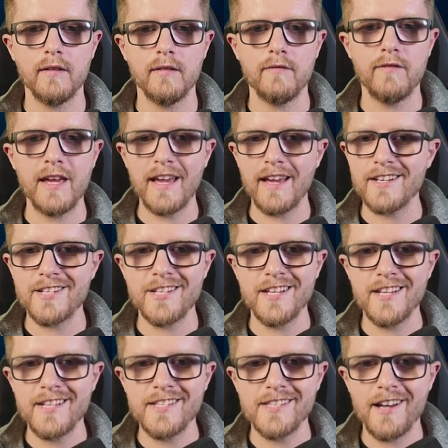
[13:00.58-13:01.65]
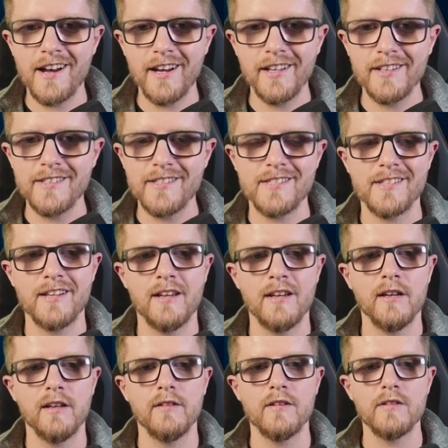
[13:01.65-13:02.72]
VHD sites.
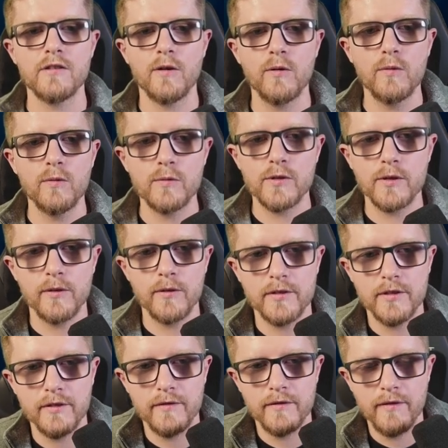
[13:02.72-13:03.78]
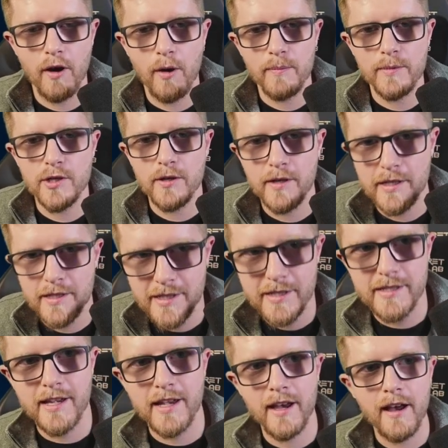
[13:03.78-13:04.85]
There's all sorts of
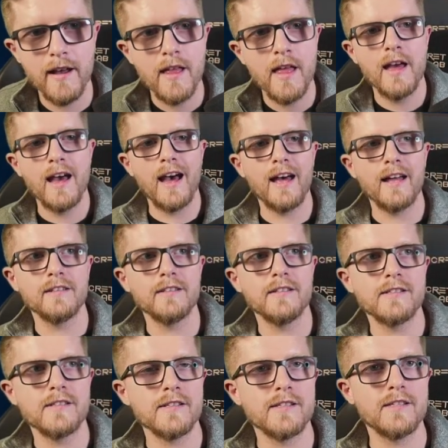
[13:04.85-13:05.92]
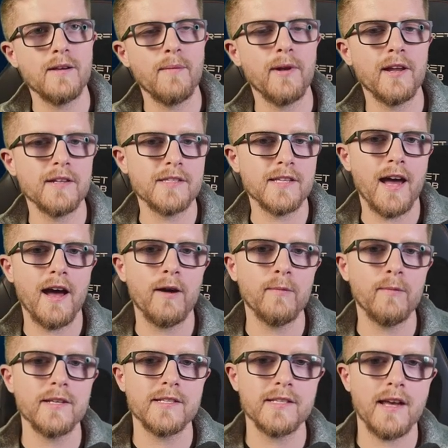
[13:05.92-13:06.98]
opportunities here. And similar to how
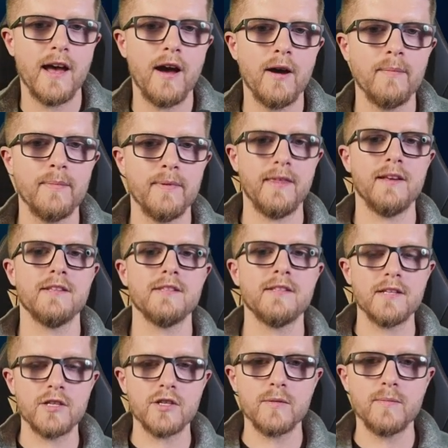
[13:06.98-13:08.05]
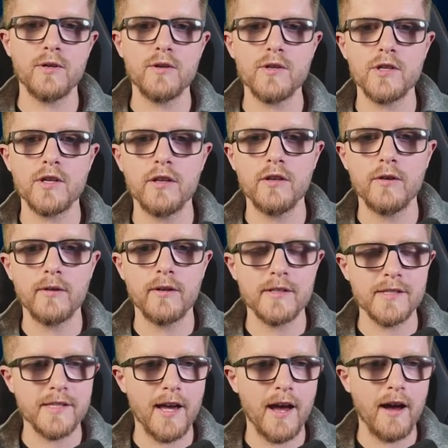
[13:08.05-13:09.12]
we set up this distribution, you can
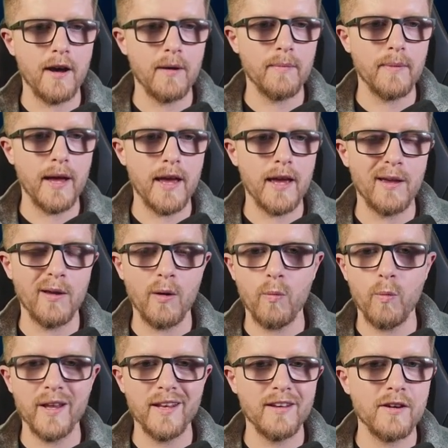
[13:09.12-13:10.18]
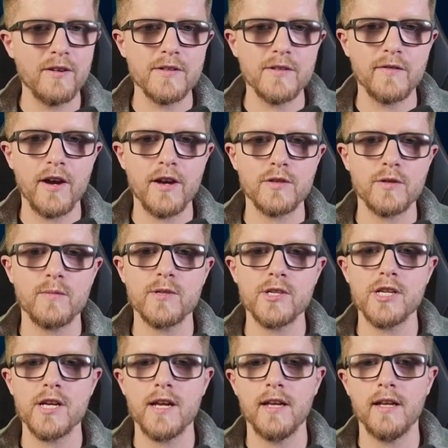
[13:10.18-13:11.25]
set up a Windows virtual
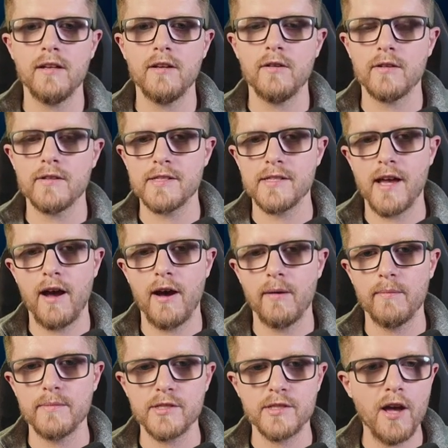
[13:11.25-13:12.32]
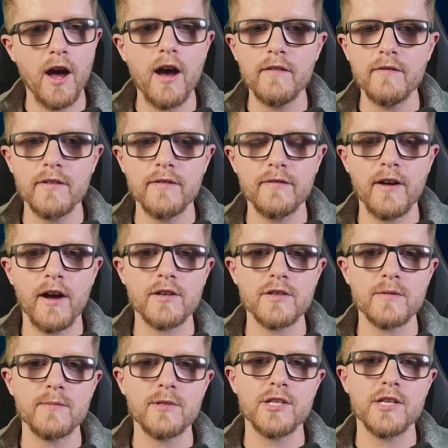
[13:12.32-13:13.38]
machine. You can set up server
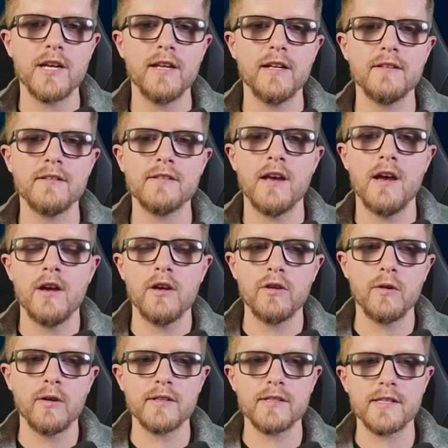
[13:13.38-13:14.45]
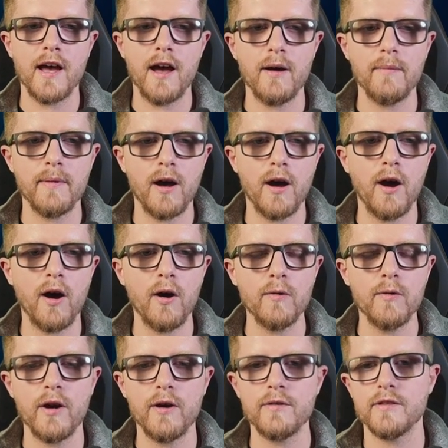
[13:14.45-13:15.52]
virtual machines. You can set up a whole
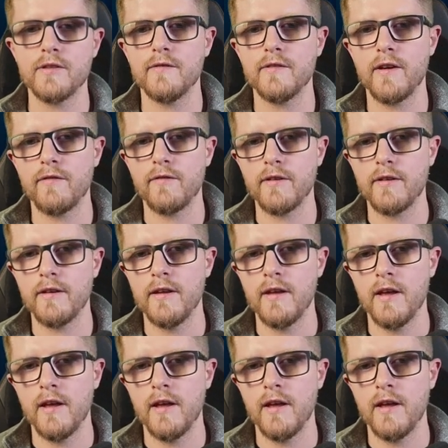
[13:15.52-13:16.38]
host of different